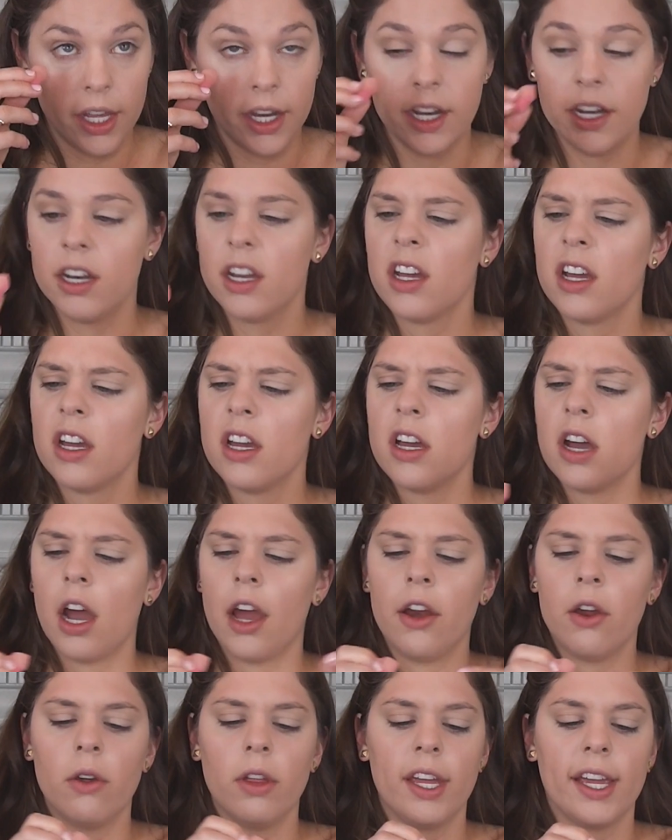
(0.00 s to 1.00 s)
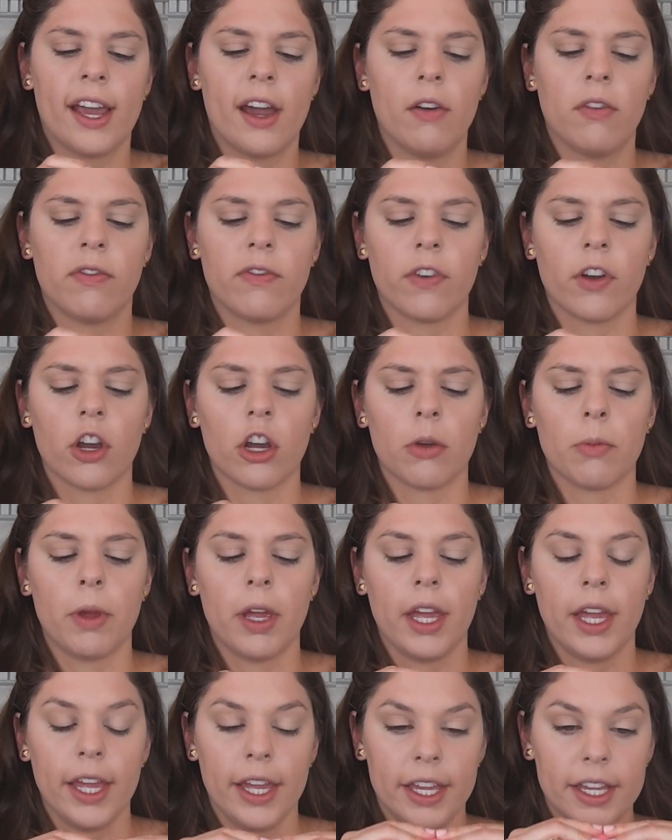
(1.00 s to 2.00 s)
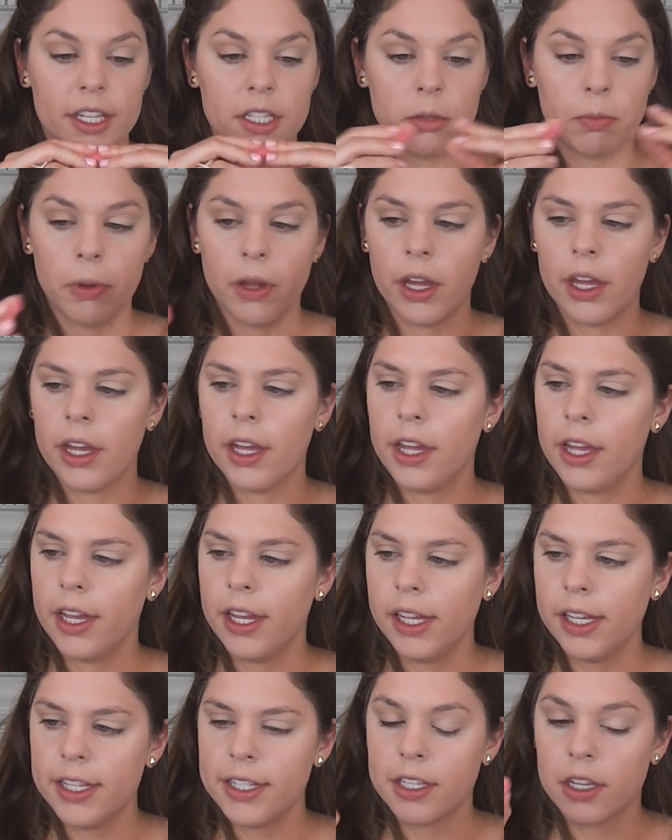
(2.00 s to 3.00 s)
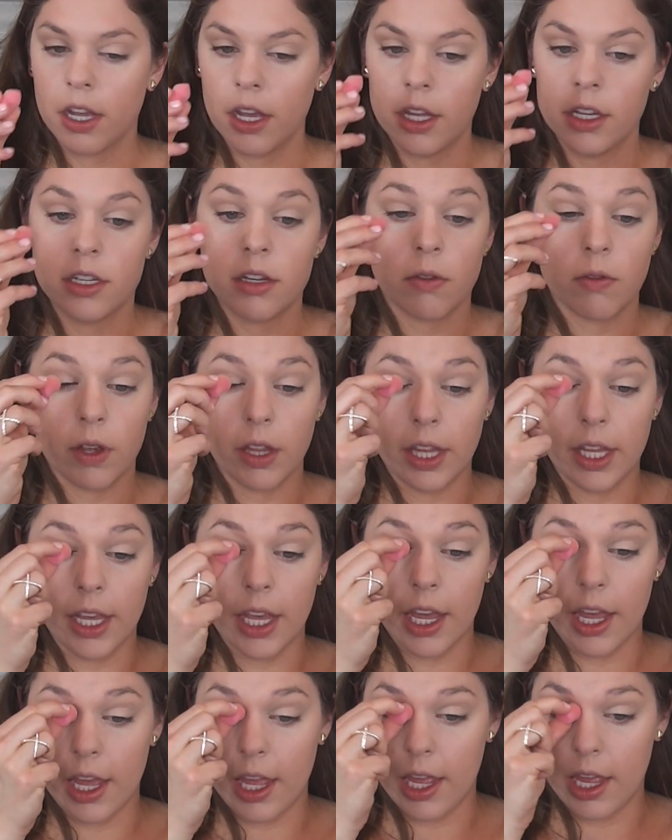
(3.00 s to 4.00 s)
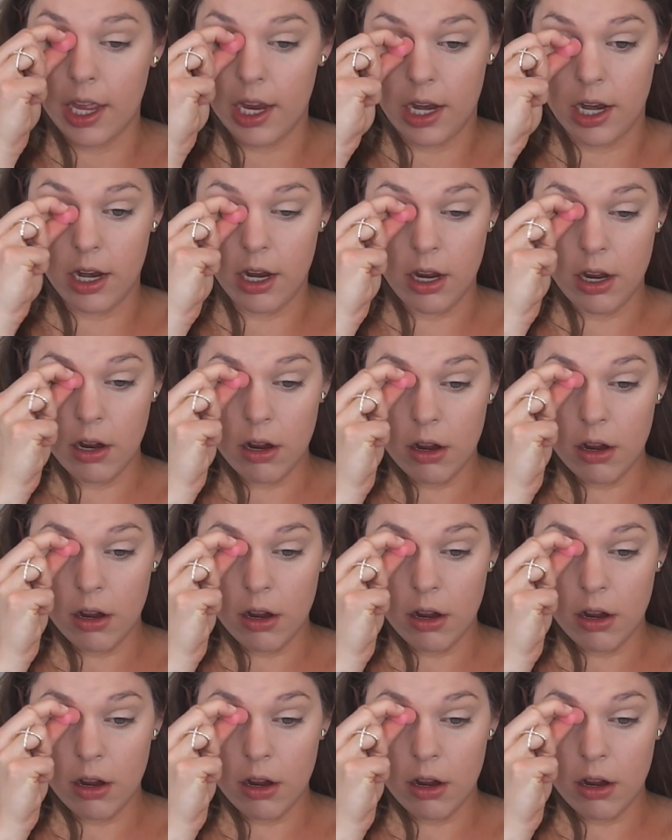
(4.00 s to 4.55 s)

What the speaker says: And I don't like how firm it is, but it is good to really get in